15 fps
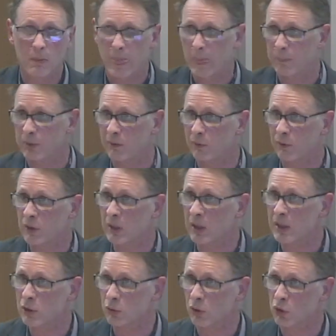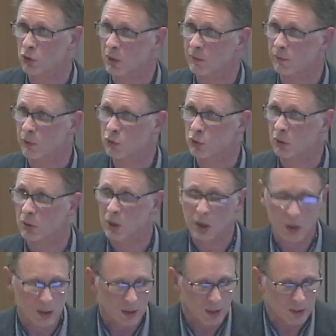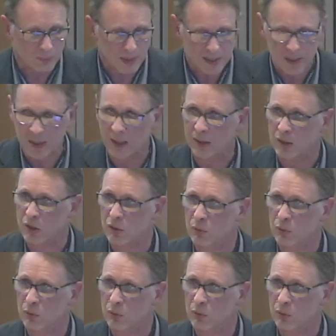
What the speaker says: p53 structure and function. It makes sense.